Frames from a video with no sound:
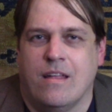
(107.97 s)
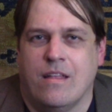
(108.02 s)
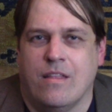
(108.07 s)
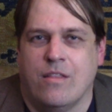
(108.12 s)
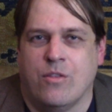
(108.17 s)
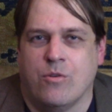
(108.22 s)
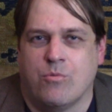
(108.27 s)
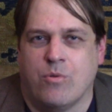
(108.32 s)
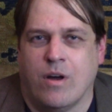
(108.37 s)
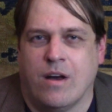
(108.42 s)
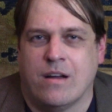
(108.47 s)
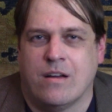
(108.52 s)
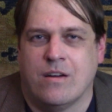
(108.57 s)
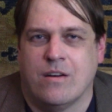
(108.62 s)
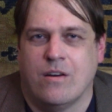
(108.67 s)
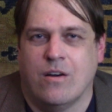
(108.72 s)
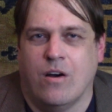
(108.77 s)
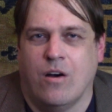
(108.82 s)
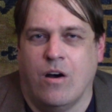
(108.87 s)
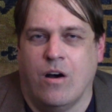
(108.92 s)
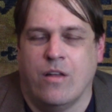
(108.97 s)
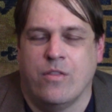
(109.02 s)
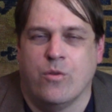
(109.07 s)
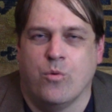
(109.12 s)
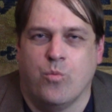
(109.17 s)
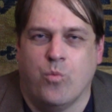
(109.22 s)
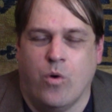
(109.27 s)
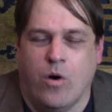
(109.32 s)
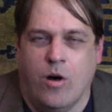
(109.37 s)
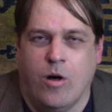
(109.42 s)
The rug on the
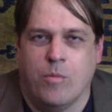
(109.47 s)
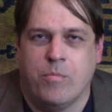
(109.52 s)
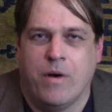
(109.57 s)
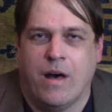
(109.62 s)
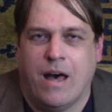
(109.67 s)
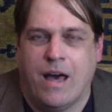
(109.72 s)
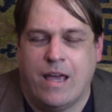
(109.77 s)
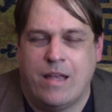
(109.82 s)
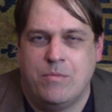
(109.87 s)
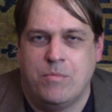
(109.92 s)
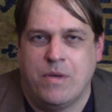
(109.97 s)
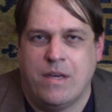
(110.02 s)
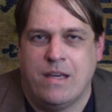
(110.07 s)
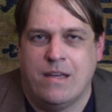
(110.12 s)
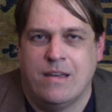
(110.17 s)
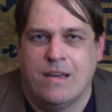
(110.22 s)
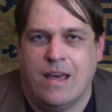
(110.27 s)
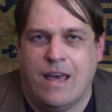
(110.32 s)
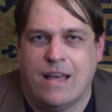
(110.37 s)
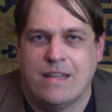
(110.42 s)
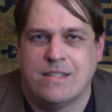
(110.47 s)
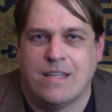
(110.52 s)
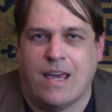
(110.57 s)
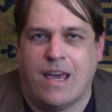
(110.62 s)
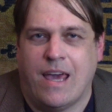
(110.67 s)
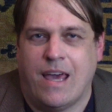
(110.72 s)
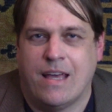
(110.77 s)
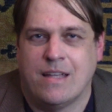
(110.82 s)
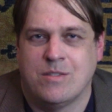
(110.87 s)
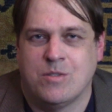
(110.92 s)
wall behind me has a
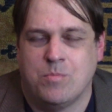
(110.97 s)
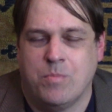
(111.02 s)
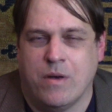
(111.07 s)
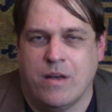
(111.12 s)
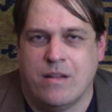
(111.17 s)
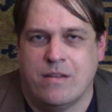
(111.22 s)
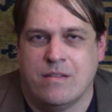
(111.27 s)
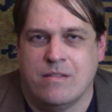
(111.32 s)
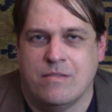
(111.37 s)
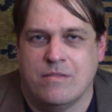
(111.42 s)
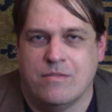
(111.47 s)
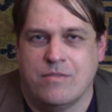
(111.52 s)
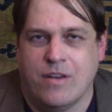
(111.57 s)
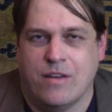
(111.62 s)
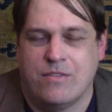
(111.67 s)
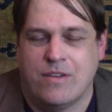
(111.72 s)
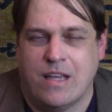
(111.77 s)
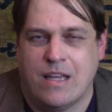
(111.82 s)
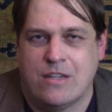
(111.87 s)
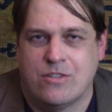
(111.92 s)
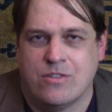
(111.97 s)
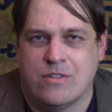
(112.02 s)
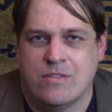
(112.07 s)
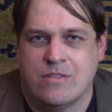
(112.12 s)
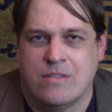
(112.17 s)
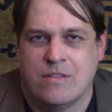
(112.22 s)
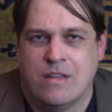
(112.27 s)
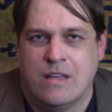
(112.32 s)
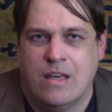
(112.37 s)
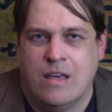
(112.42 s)
hand spun foundation,
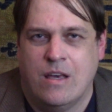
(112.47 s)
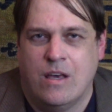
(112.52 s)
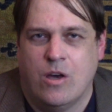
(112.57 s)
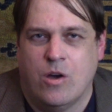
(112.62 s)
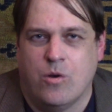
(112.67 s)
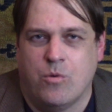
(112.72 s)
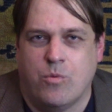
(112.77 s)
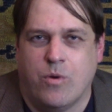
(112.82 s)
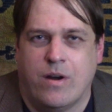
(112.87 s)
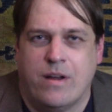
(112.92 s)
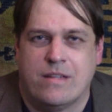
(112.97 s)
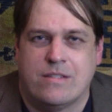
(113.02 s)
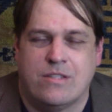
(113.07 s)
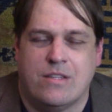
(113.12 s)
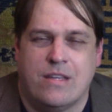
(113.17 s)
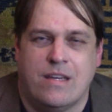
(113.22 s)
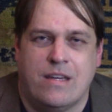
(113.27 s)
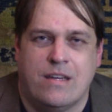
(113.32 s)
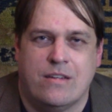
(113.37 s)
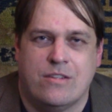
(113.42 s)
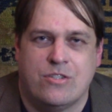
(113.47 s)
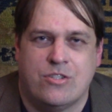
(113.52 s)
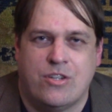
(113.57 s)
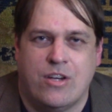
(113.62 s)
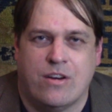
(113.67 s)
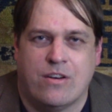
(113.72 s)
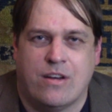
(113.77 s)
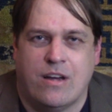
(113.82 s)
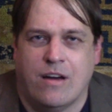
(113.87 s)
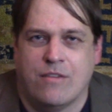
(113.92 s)
whereas the
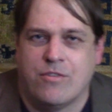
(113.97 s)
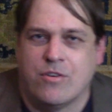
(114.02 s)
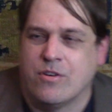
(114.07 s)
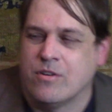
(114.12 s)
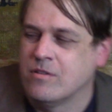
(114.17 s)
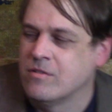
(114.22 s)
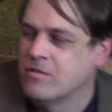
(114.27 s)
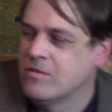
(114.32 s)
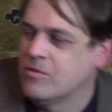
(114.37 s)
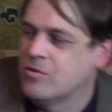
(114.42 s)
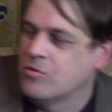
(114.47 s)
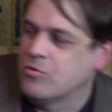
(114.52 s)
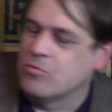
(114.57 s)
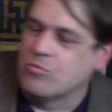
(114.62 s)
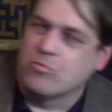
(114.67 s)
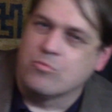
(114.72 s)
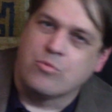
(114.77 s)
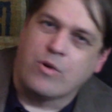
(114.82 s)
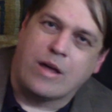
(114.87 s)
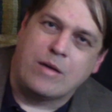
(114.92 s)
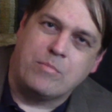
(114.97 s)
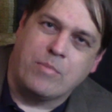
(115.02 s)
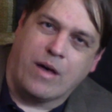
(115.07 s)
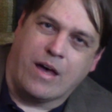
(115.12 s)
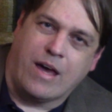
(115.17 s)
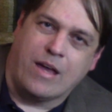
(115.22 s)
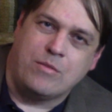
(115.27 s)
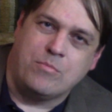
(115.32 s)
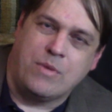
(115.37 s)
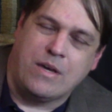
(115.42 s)
chair cover right
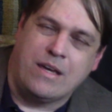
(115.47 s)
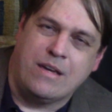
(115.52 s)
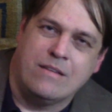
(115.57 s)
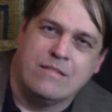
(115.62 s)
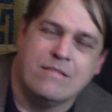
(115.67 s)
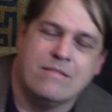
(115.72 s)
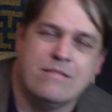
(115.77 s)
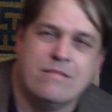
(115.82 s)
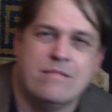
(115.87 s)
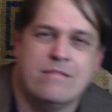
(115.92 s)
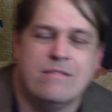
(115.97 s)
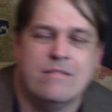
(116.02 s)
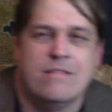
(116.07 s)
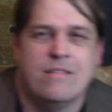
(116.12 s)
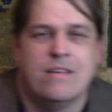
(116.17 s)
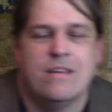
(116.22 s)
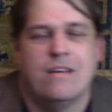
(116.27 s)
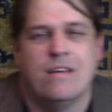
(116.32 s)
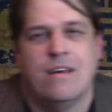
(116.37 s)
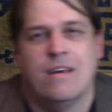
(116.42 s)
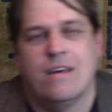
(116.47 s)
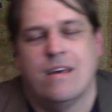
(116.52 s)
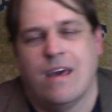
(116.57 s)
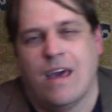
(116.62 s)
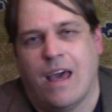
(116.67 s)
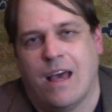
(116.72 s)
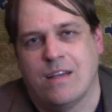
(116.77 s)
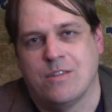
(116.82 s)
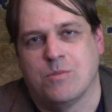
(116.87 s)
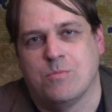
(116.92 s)
behind me
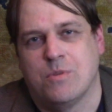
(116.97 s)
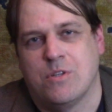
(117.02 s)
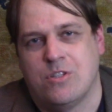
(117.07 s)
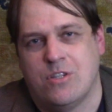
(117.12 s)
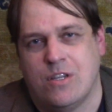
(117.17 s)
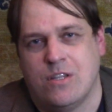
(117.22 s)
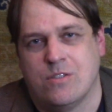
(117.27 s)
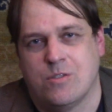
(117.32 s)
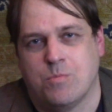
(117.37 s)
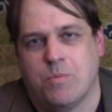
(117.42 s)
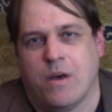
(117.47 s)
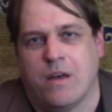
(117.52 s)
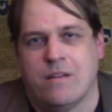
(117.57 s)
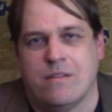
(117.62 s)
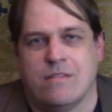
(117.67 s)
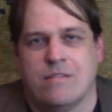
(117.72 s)
has a machine spun